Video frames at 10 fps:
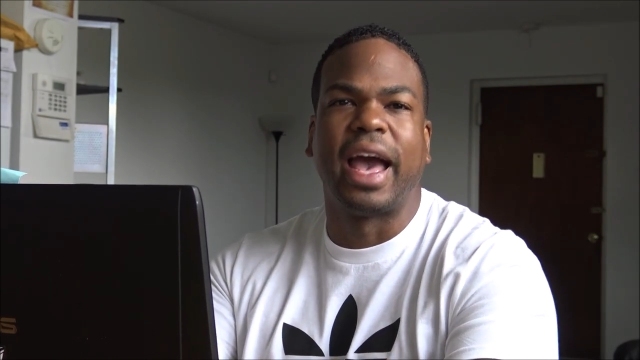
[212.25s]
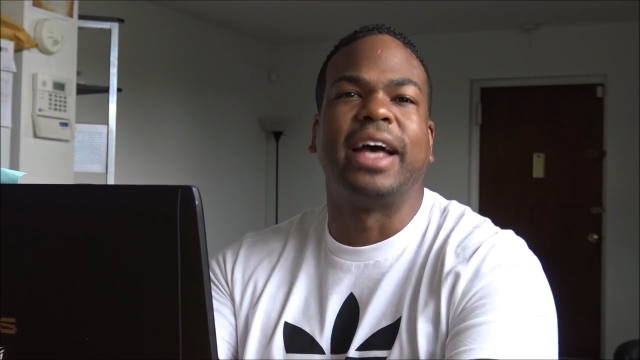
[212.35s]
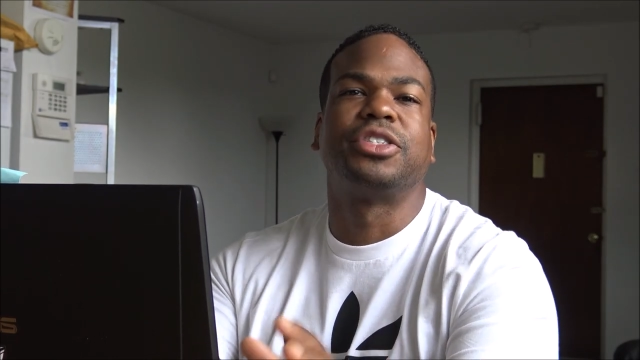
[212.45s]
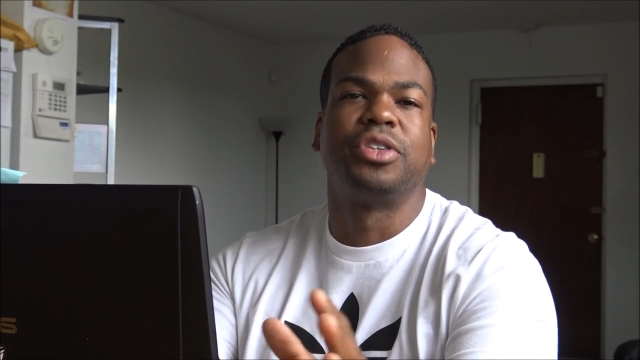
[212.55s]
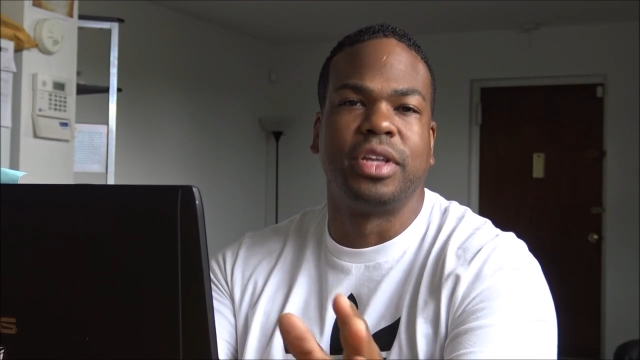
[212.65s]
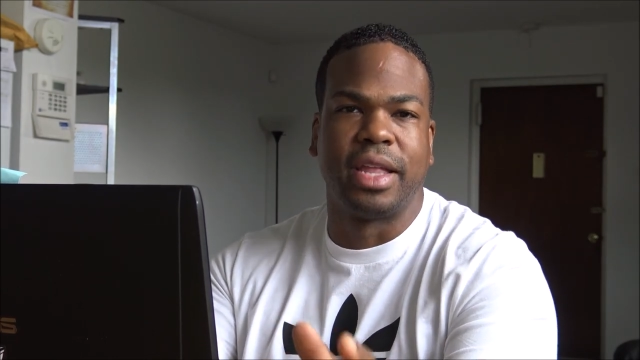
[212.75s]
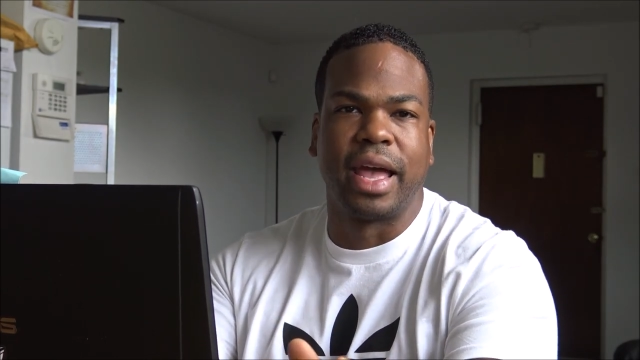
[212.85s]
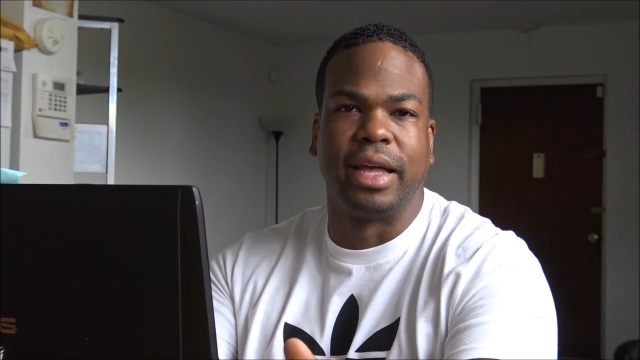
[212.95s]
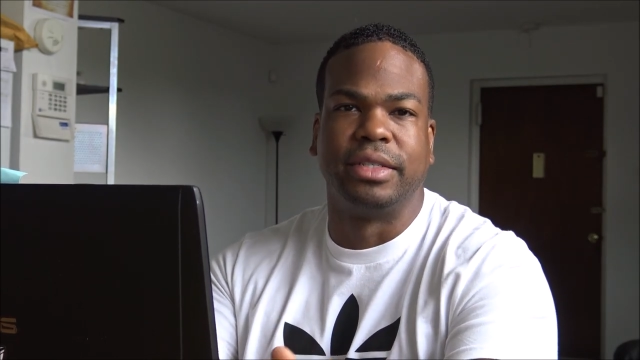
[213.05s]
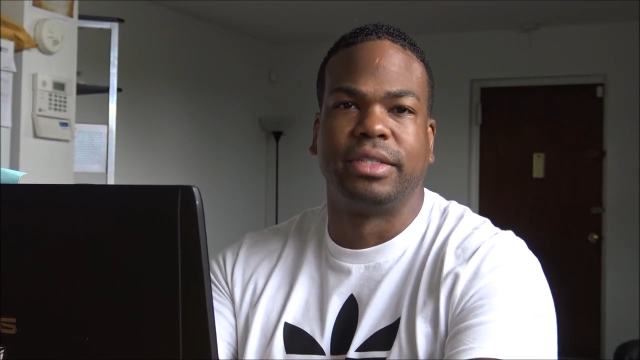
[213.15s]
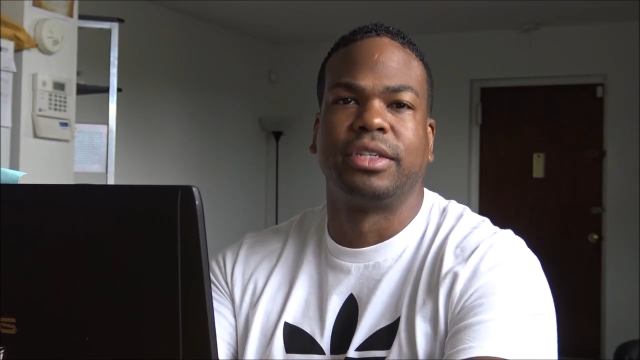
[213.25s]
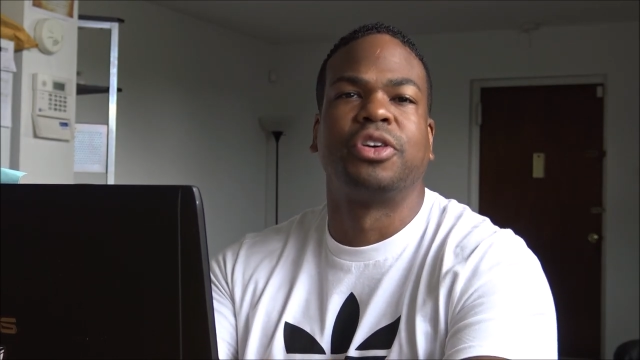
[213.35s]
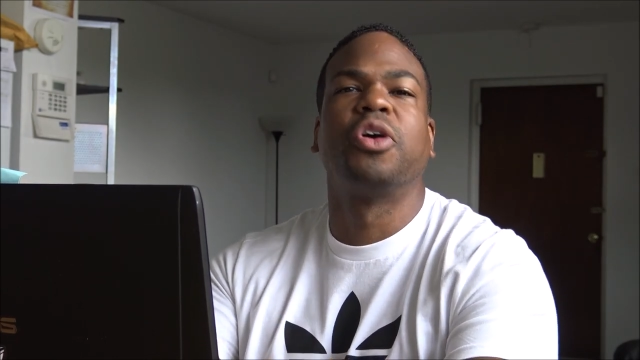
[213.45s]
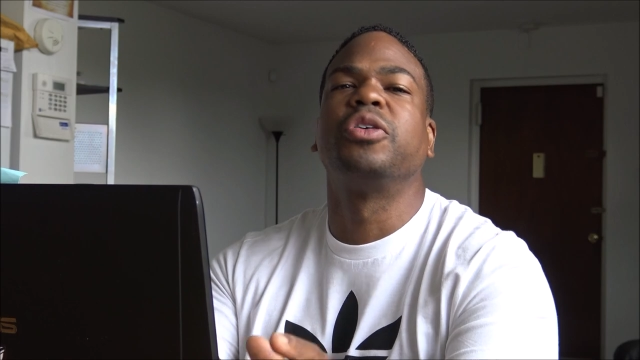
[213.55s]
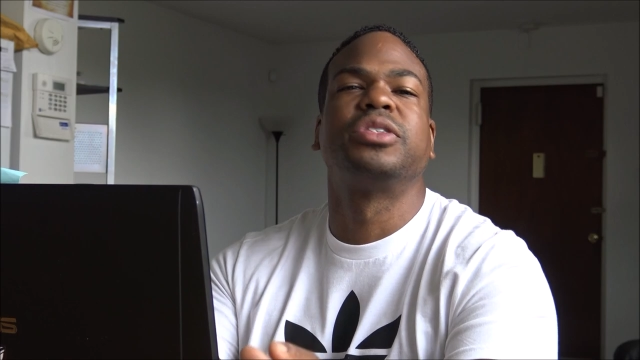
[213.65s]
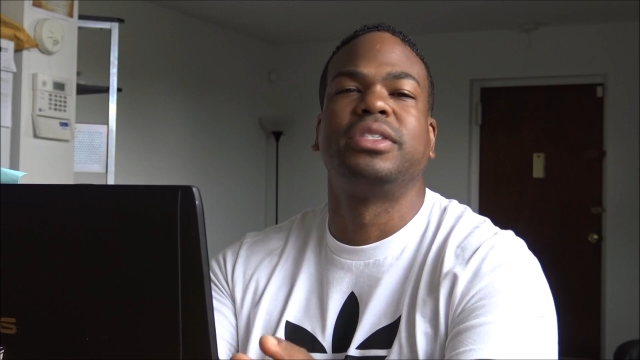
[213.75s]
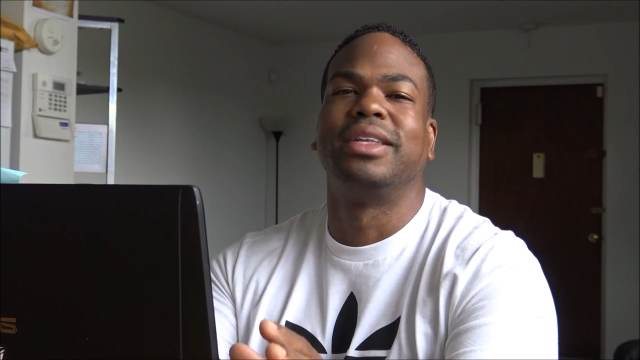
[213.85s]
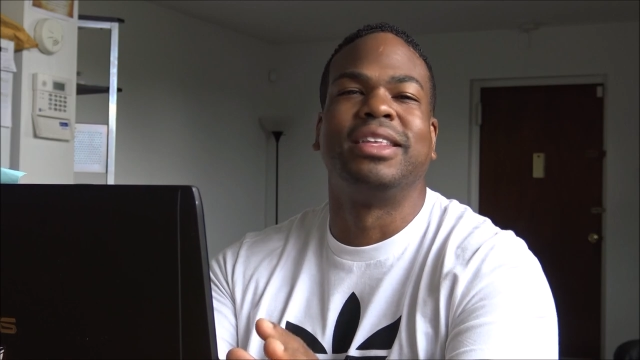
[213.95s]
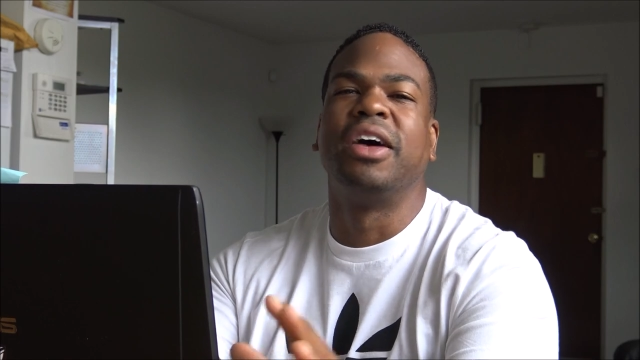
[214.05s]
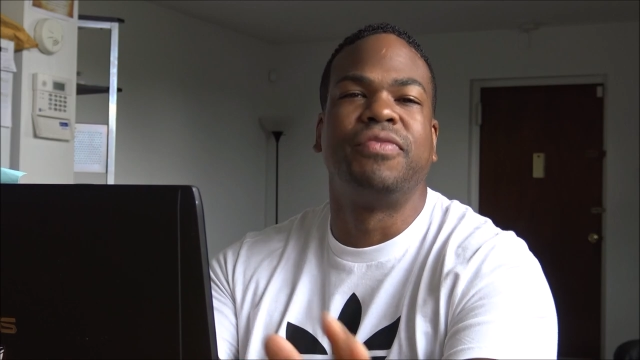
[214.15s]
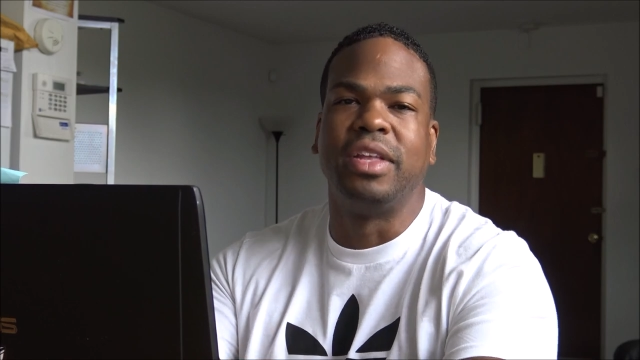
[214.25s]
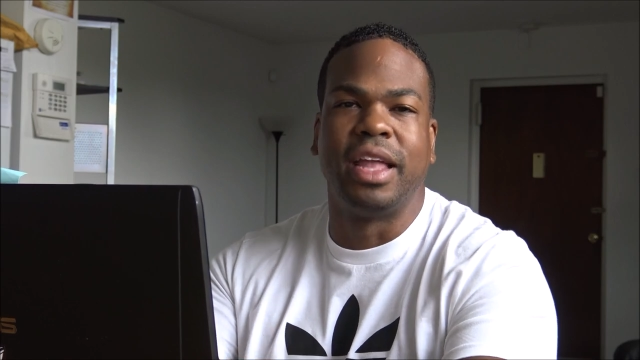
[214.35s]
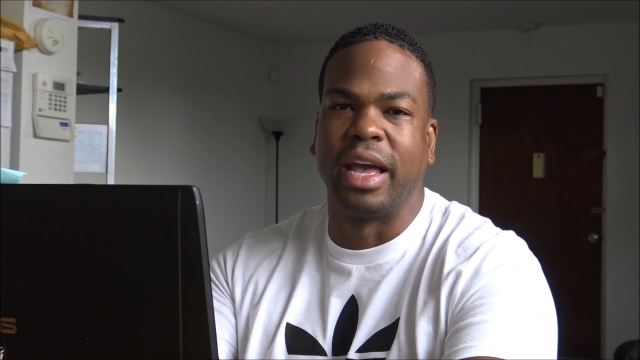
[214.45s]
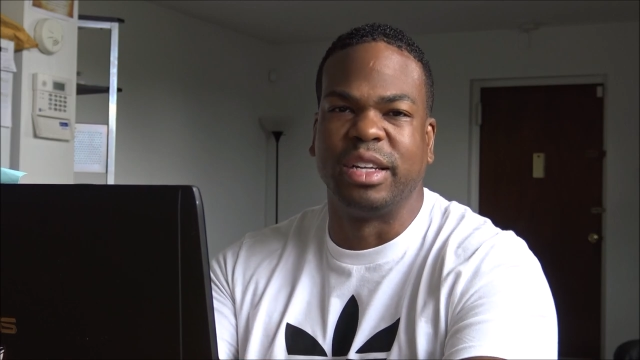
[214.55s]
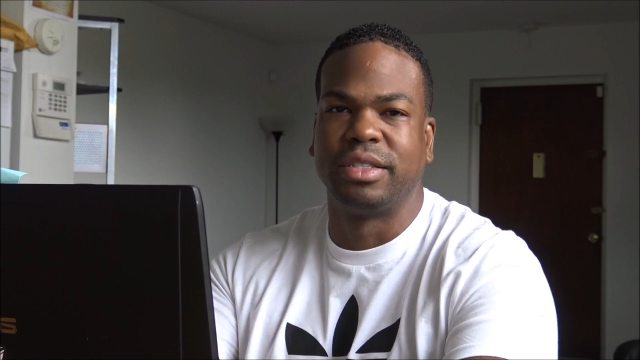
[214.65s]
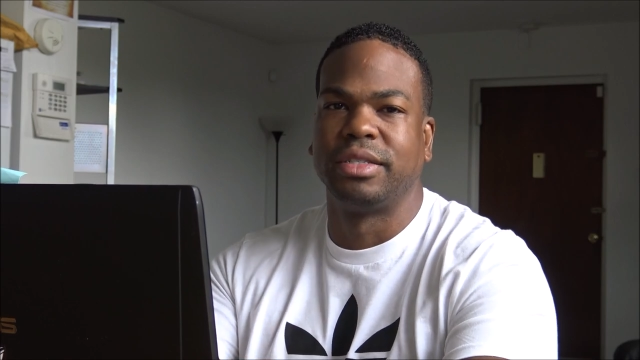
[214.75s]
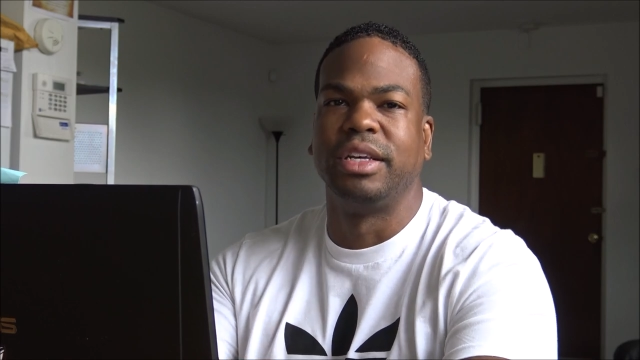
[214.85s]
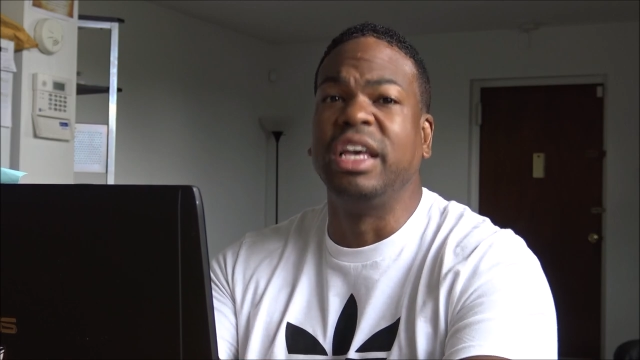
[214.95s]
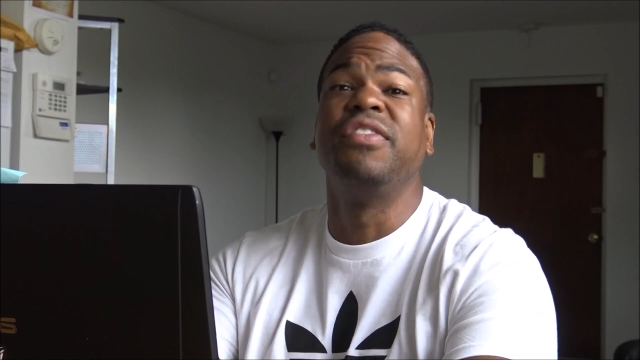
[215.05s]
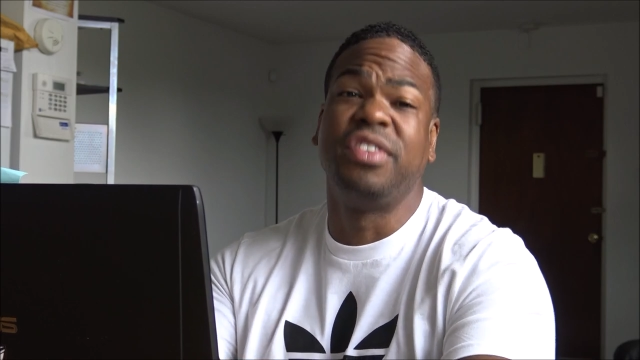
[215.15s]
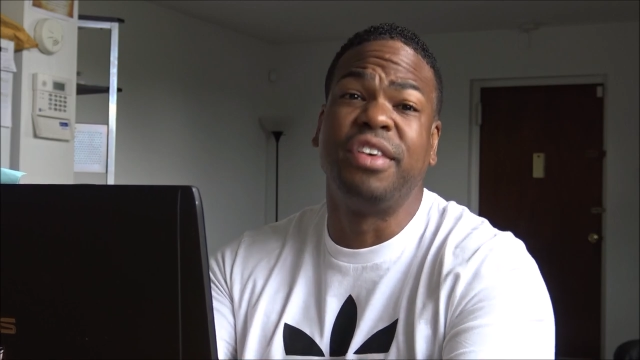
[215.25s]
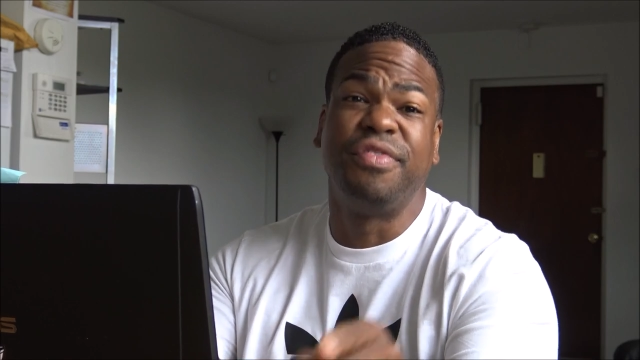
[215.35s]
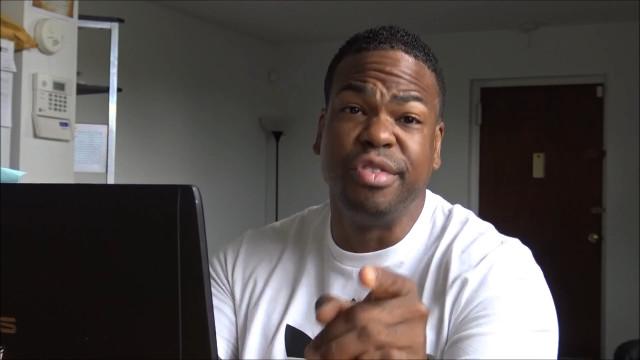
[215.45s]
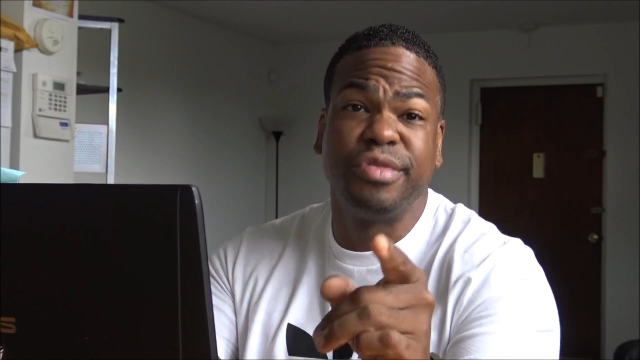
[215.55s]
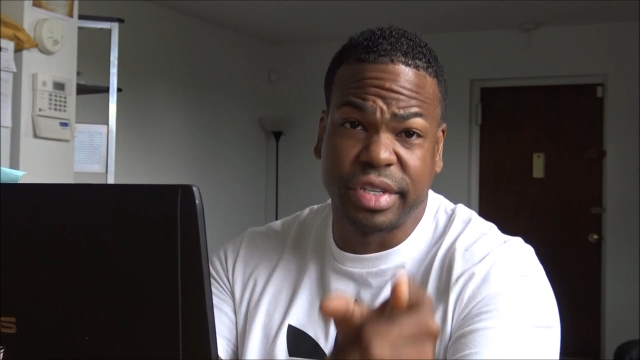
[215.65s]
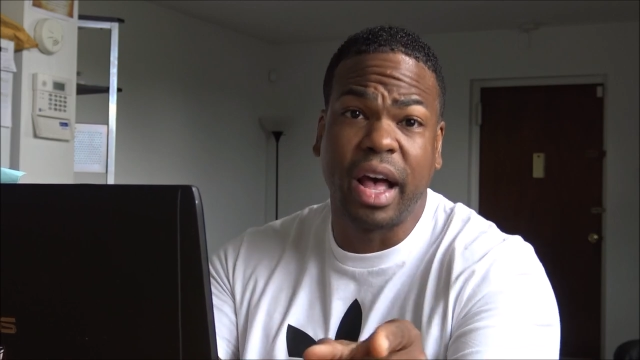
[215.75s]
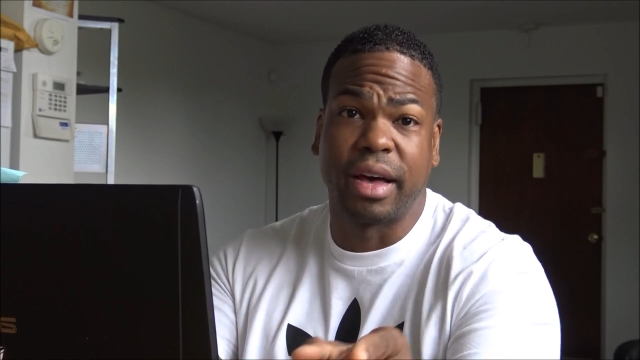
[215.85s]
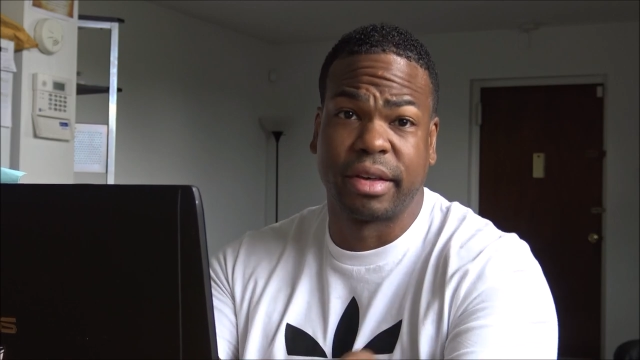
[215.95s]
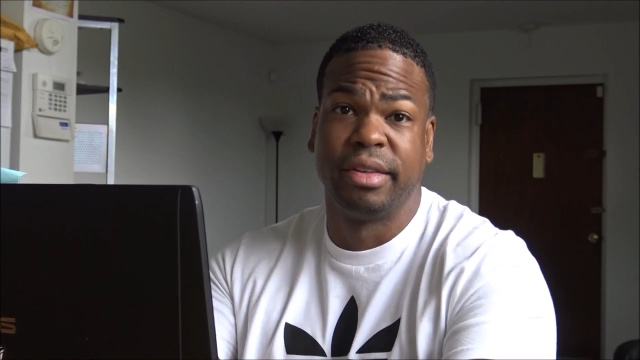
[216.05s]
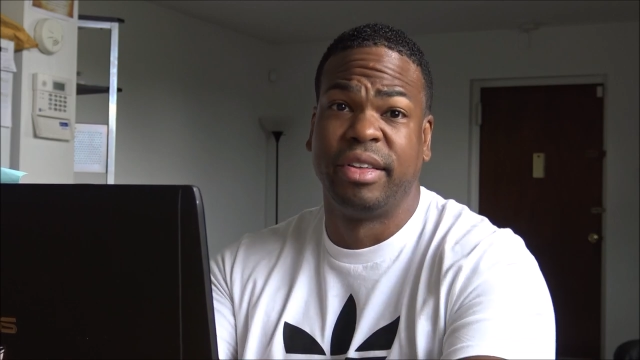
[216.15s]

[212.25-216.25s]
ask her to dance. Girls love to dance, even if you suck.